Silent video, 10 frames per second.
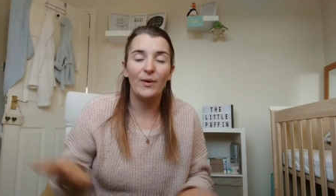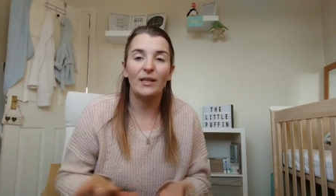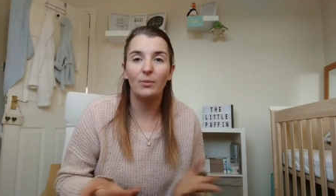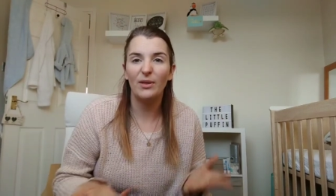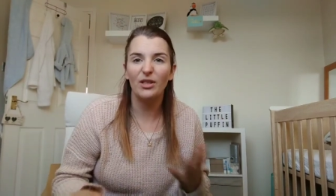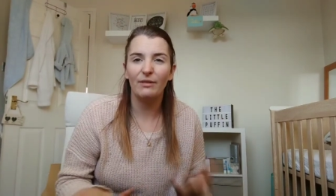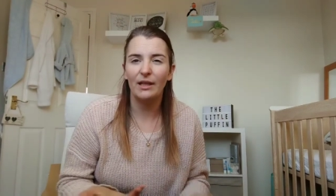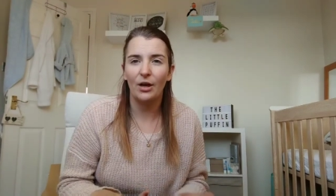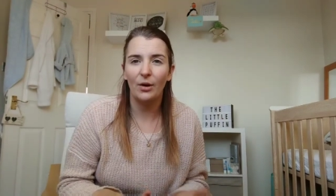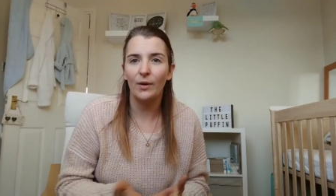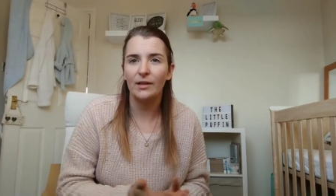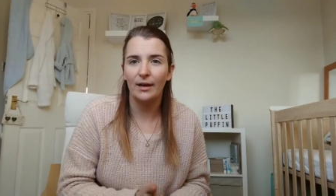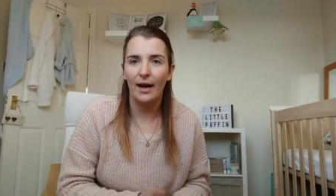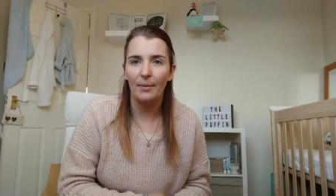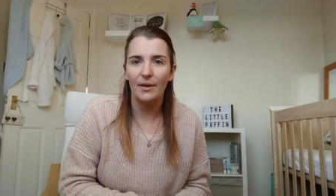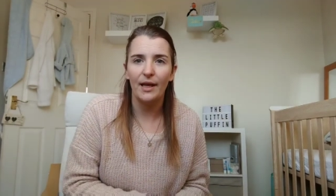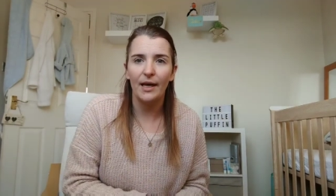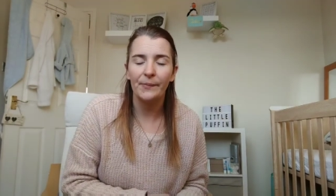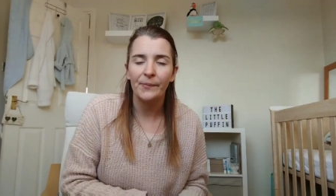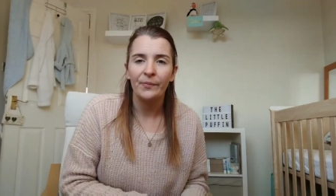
We don't really know what's going to happen there.